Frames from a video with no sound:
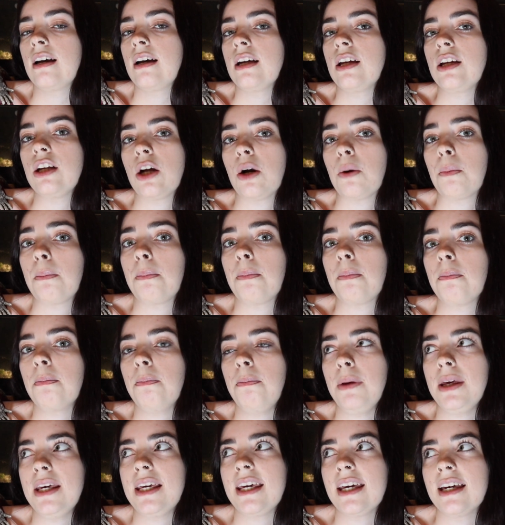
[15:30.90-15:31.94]
you know,
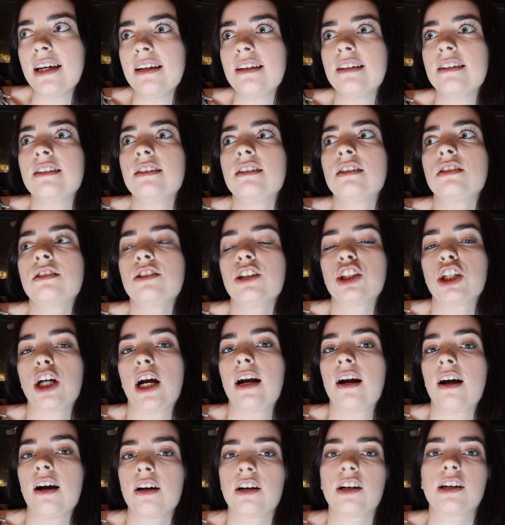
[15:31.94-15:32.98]
begin to try
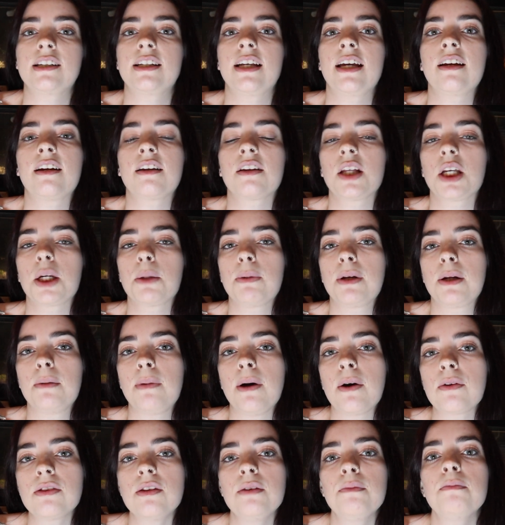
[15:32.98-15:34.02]
to understand a little bit
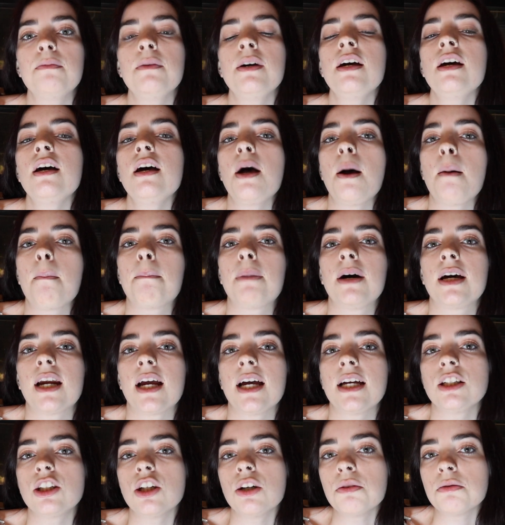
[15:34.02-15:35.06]
about them. But
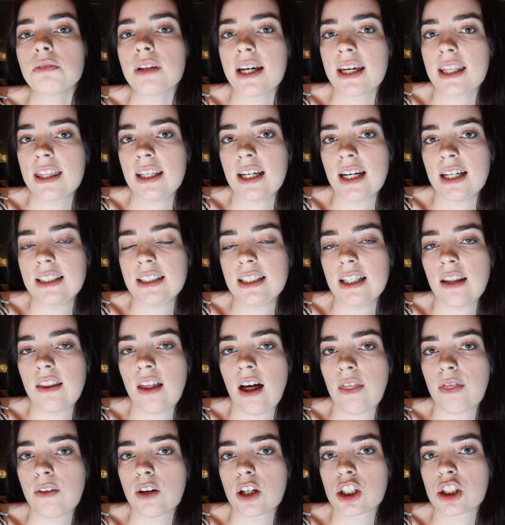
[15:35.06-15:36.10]
I don't like the idea
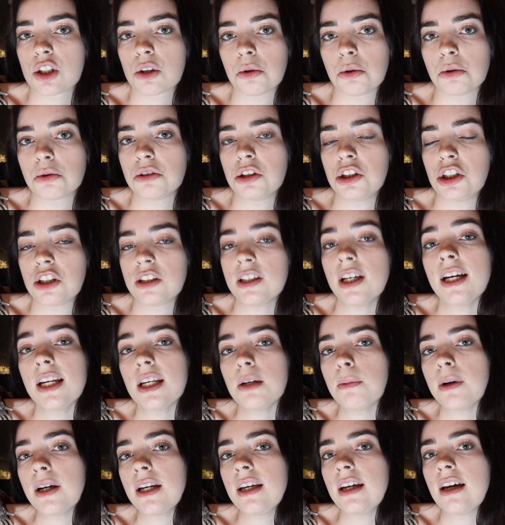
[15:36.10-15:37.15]
that they're sold to just
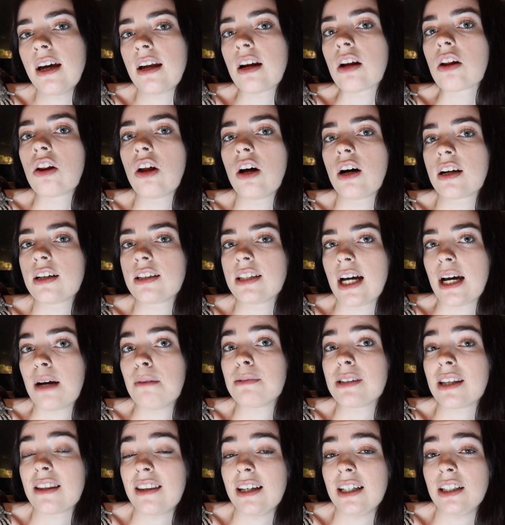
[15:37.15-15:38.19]
anybody, and a lot of
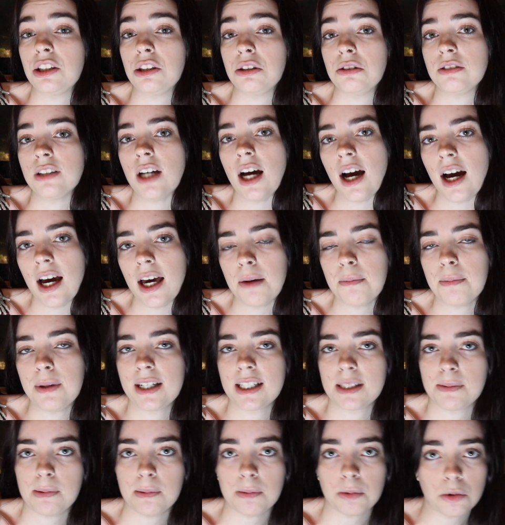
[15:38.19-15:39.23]
times they do die
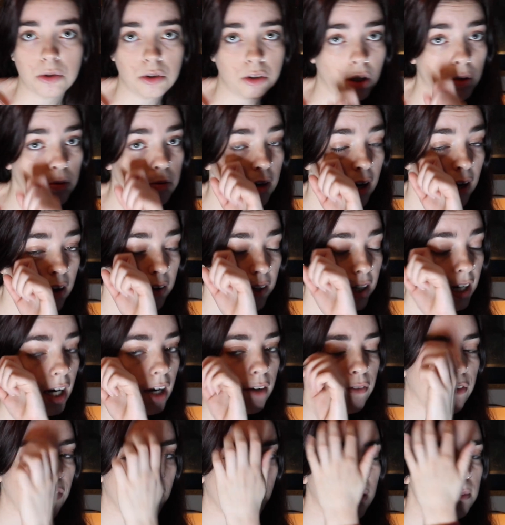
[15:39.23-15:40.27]
because people don't know how to
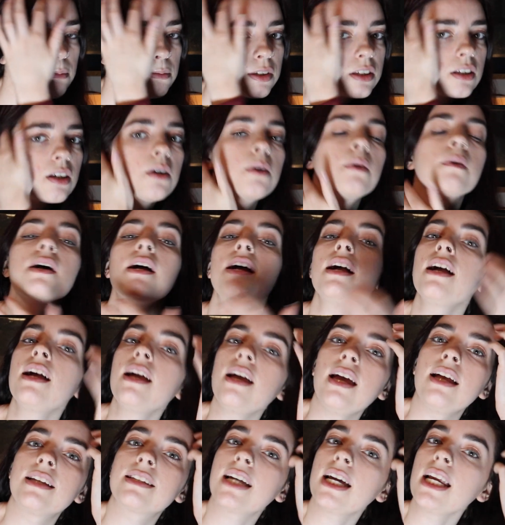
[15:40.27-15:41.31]
care for them. So
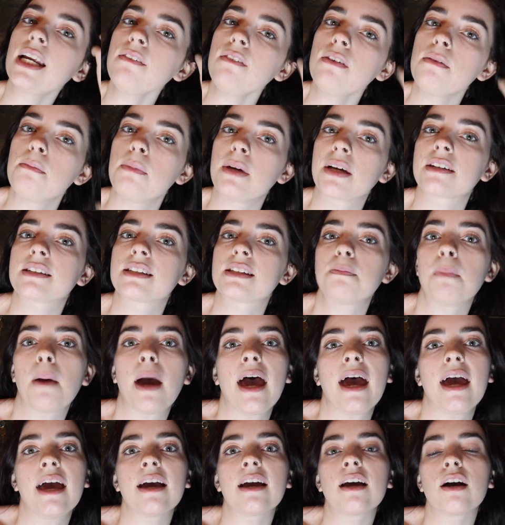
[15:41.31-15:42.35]
it's kind of a mixed
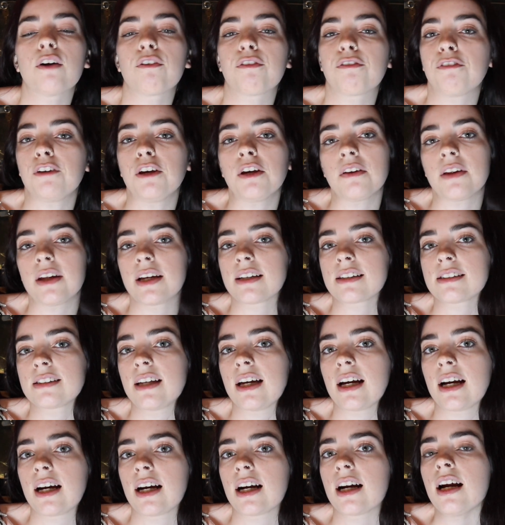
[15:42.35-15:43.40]
bag of feelings
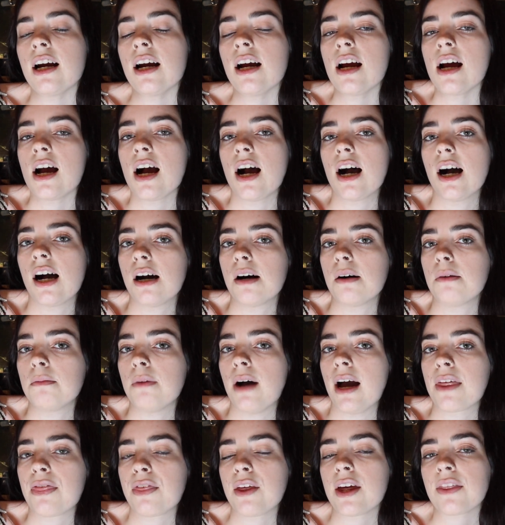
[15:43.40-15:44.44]
there.
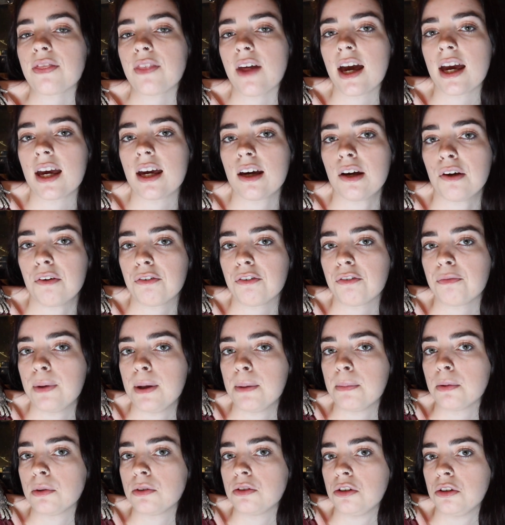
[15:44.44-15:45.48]
I think that if
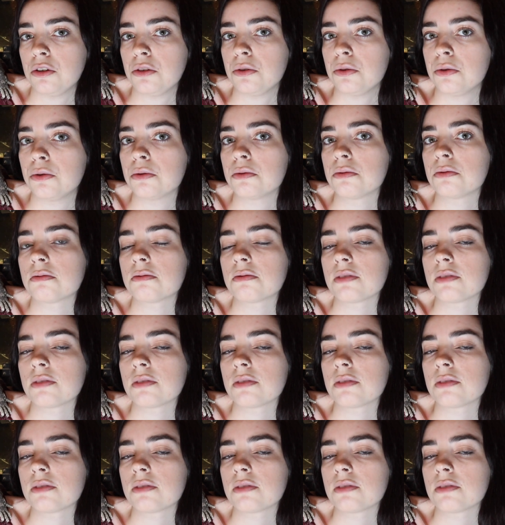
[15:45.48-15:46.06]
people do